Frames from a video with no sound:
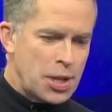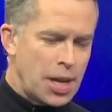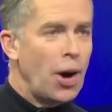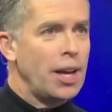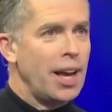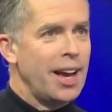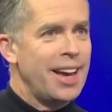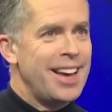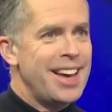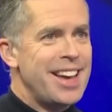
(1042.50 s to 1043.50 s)
a
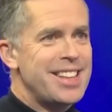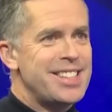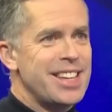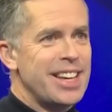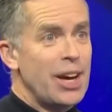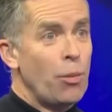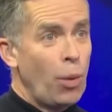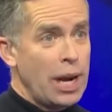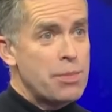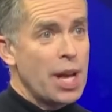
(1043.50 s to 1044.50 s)
hunger to
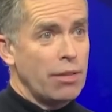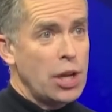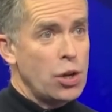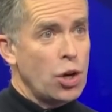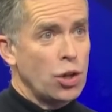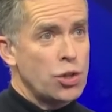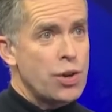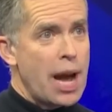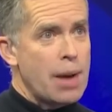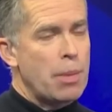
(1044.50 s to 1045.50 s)
win himself a new
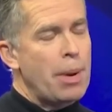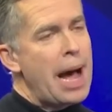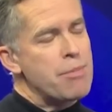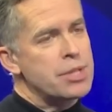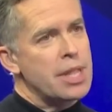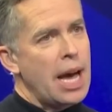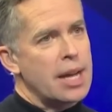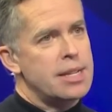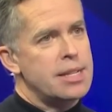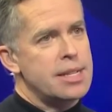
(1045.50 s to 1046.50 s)
contract, but perhaps
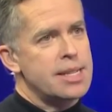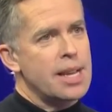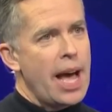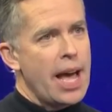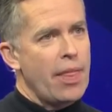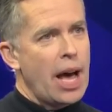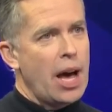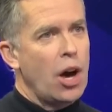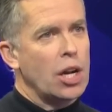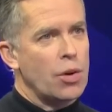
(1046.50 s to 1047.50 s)
that desire,
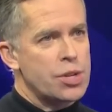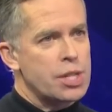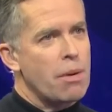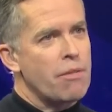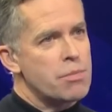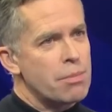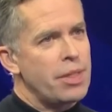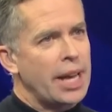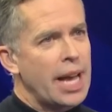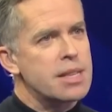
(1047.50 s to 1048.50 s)
that hunger is coming from
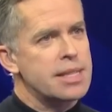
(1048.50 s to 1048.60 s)
something else